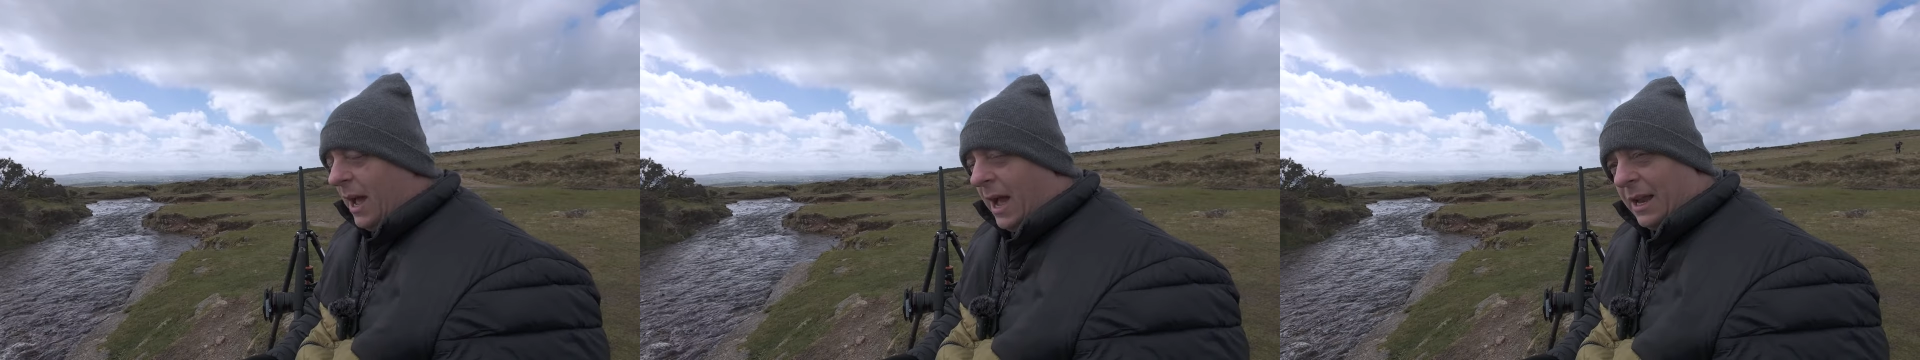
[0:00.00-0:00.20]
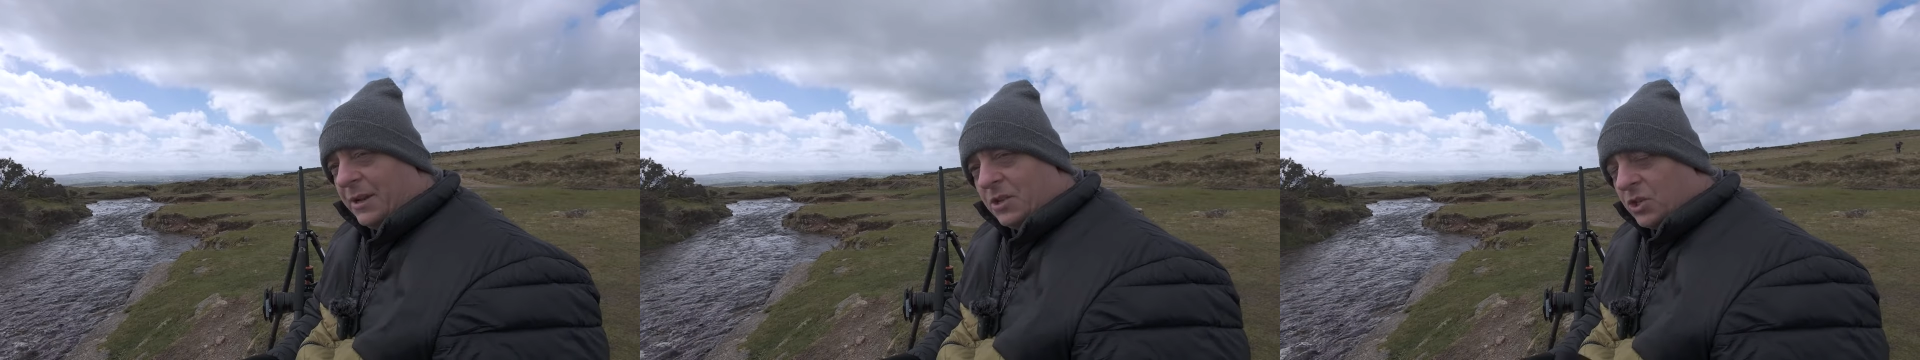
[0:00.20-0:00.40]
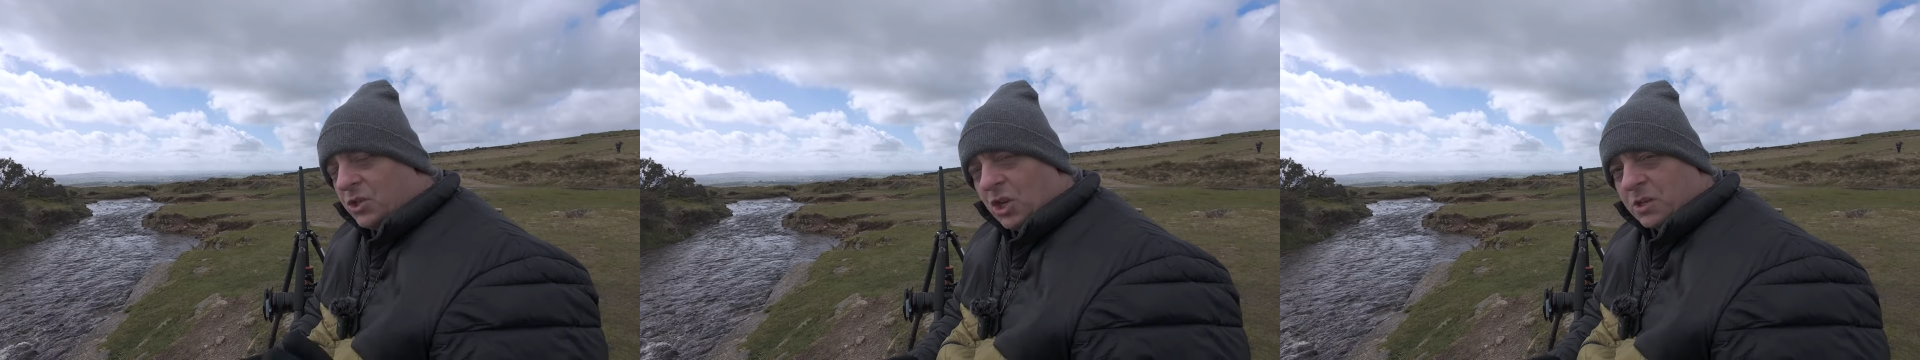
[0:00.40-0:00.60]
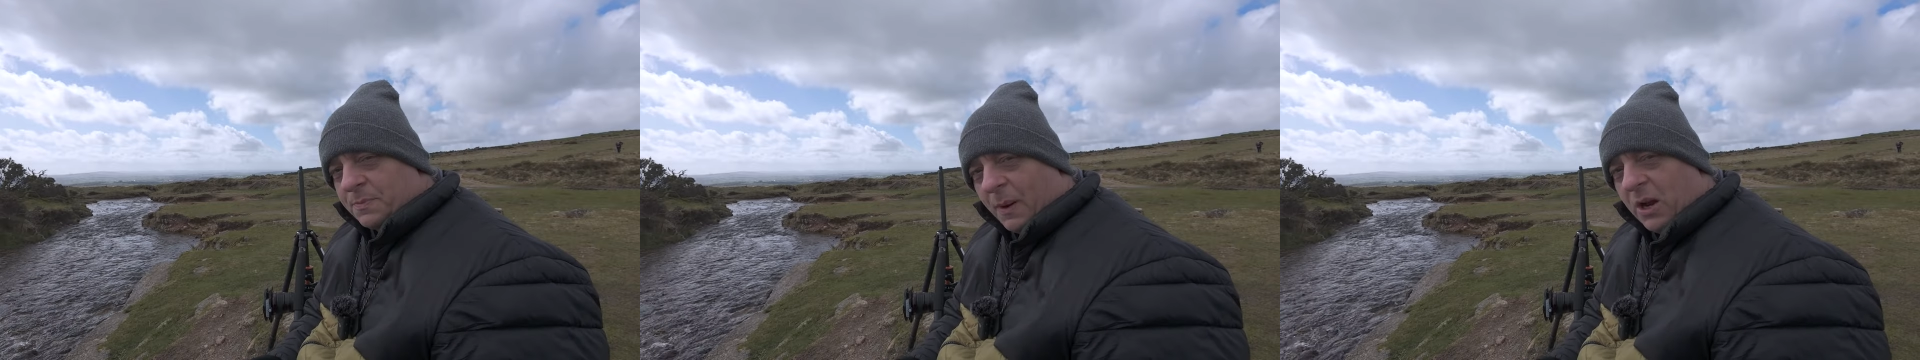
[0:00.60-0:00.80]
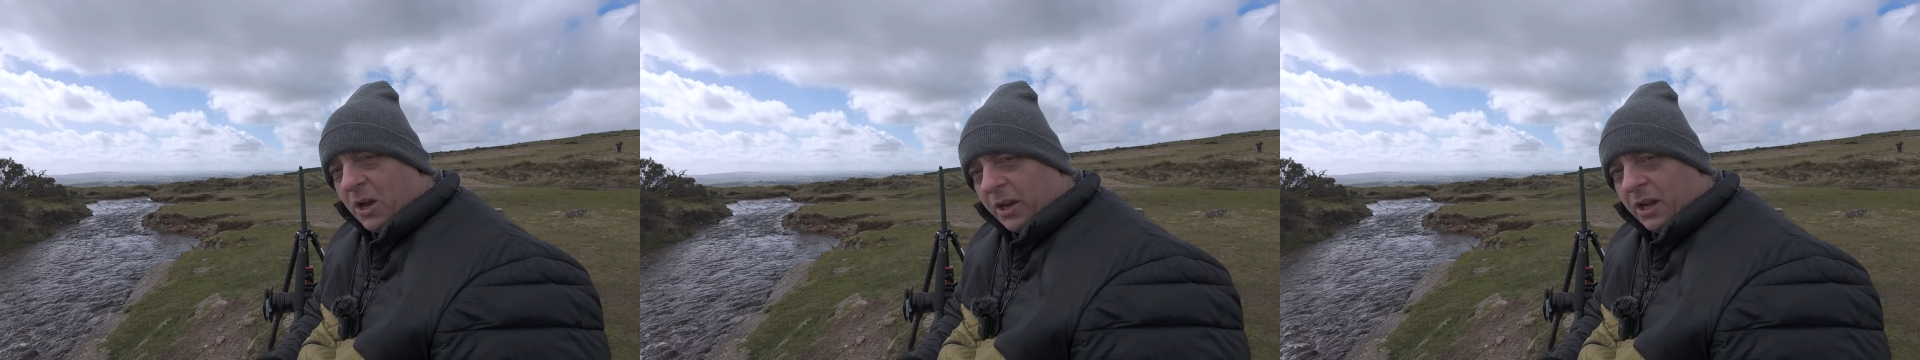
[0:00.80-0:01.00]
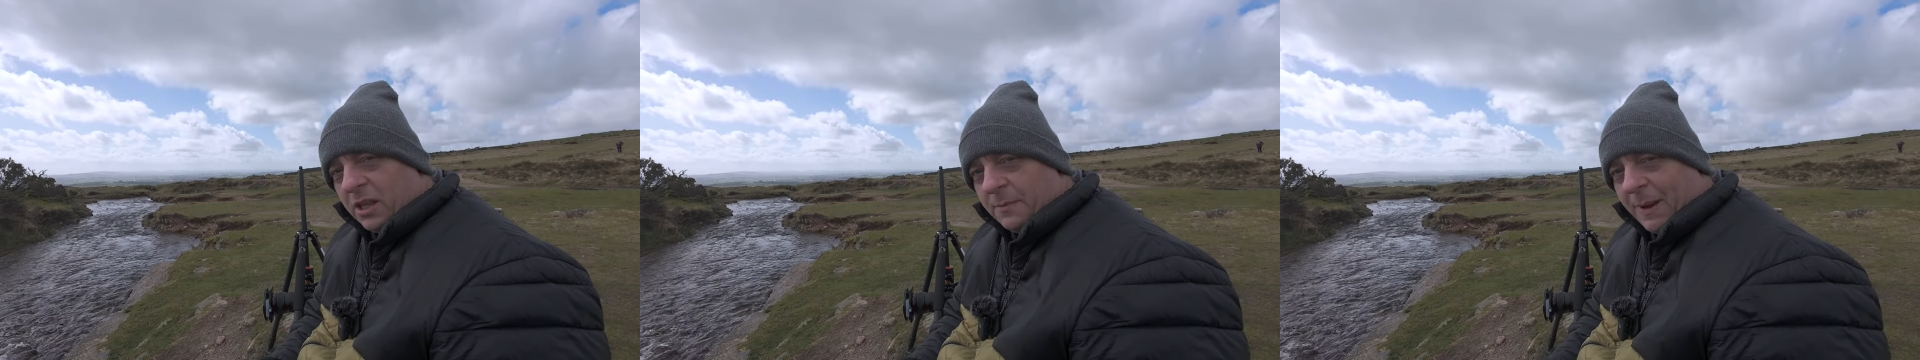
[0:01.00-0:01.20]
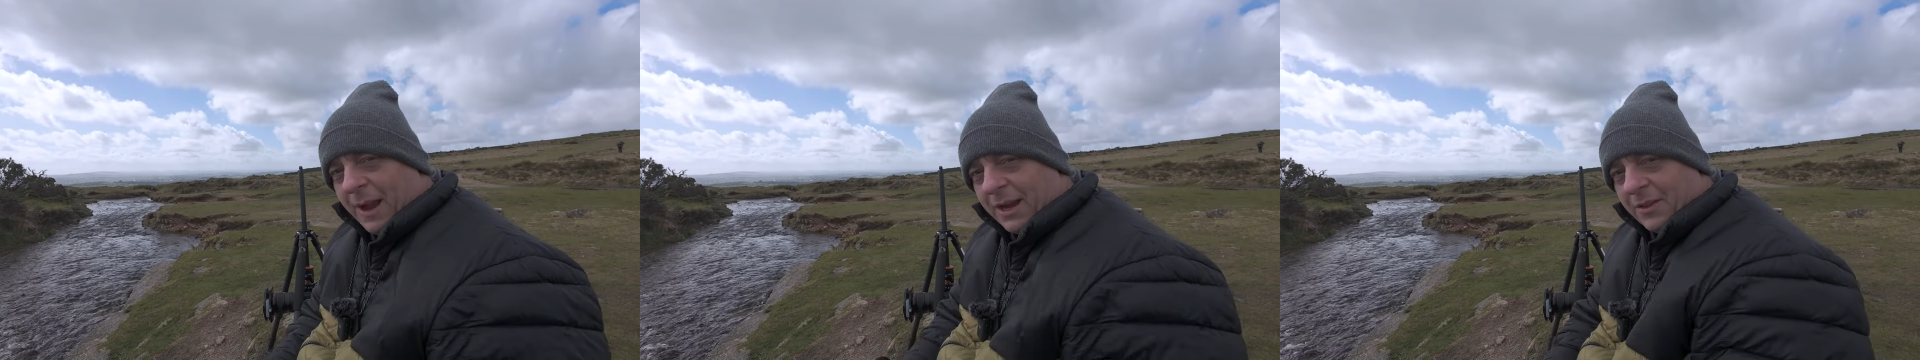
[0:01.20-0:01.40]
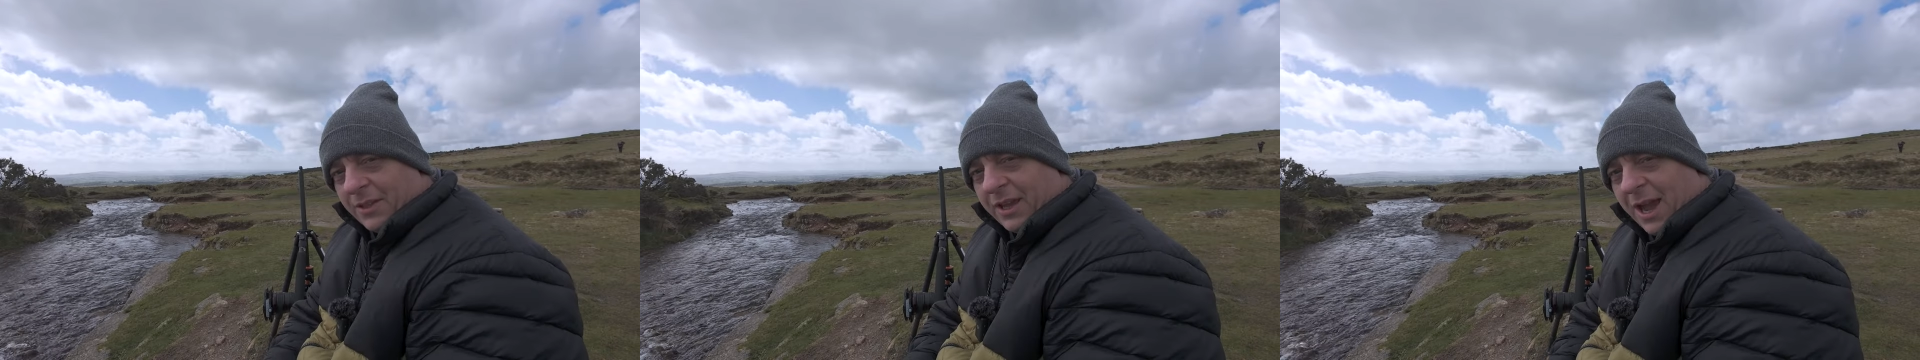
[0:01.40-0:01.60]
And just by looking at the
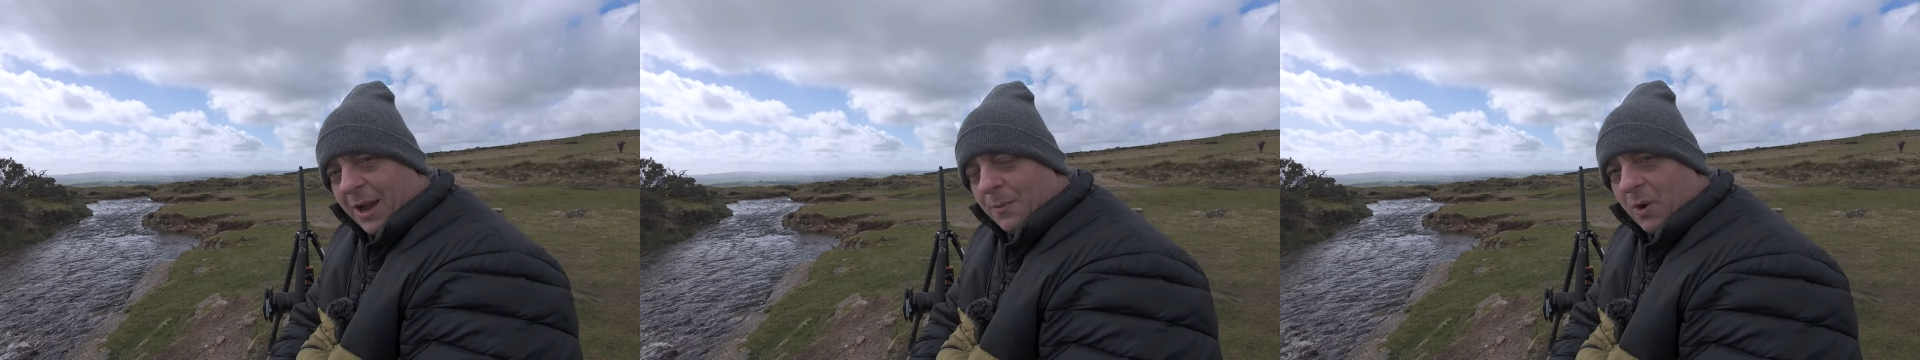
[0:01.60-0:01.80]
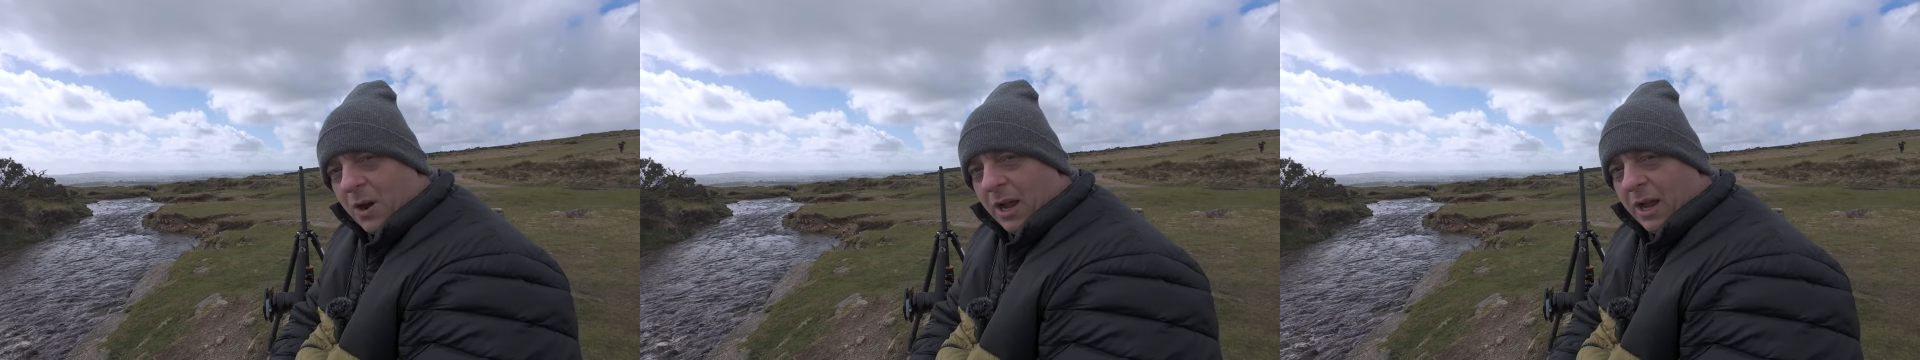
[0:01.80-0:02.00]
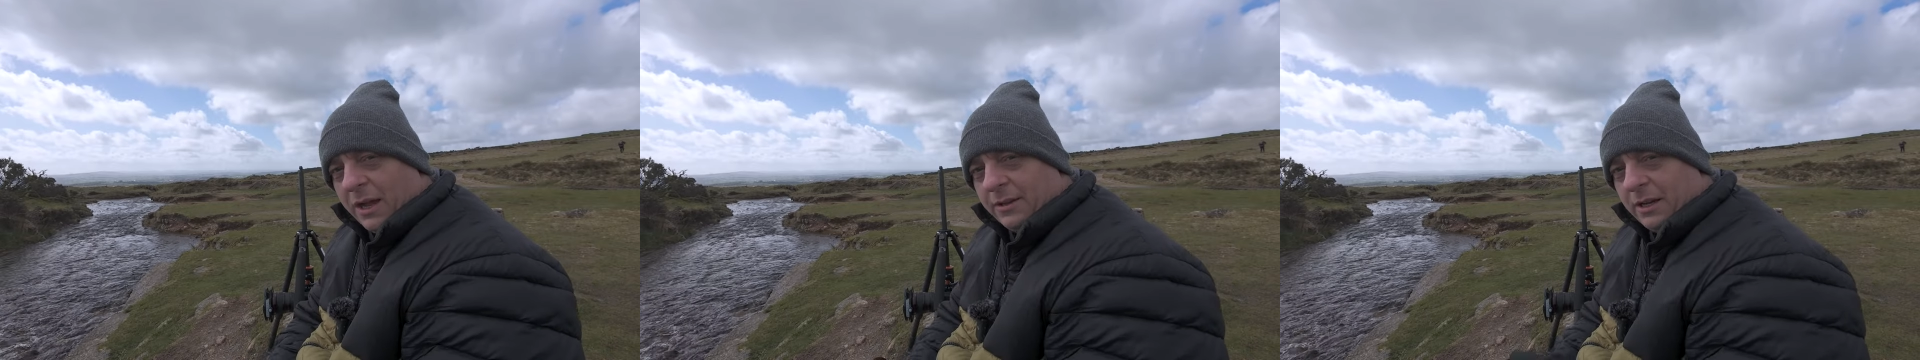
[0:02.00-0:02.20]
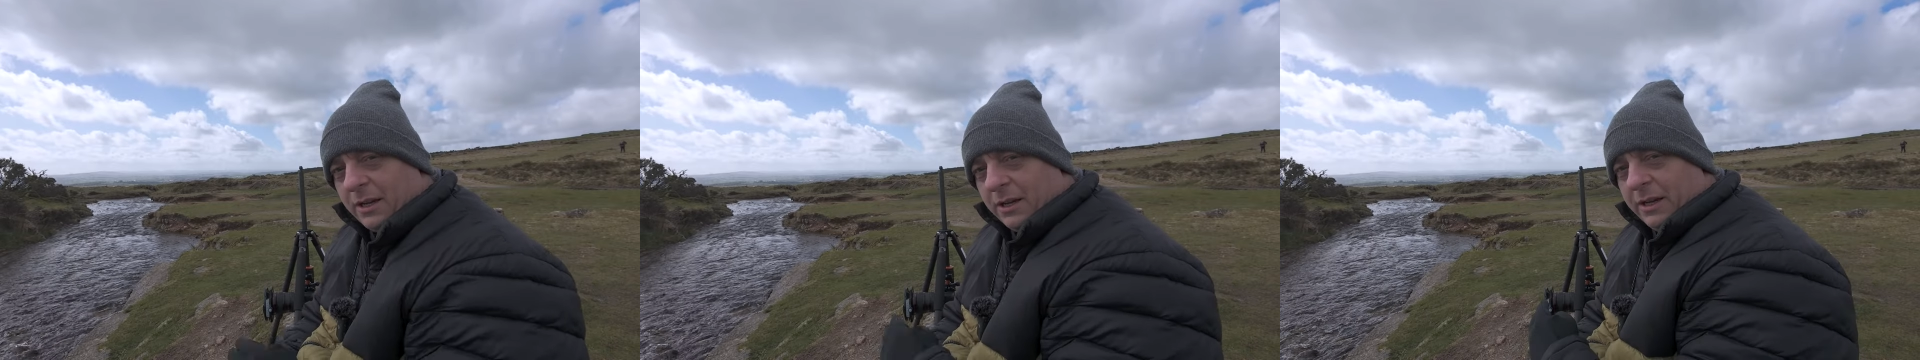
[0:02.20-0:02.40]
back of the camera